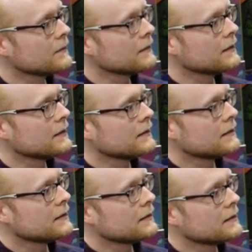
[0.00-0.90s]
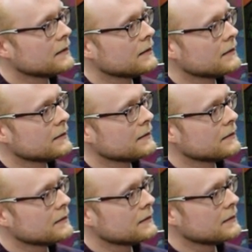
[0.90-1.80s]

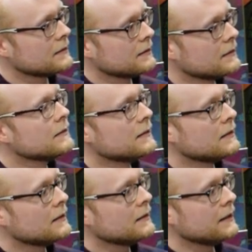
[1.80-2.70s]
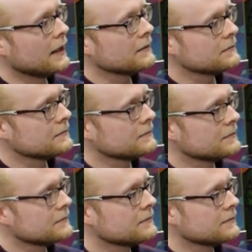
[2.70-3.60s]

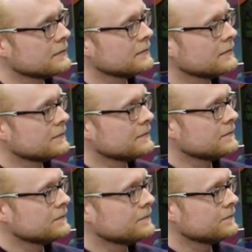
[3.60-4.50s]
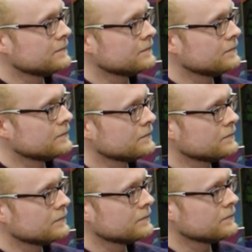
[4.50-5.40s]

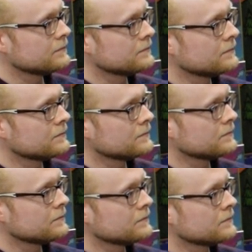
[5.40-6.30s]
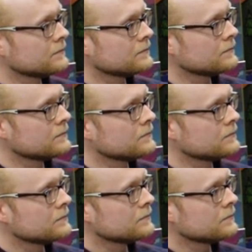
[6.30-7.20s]
(silent)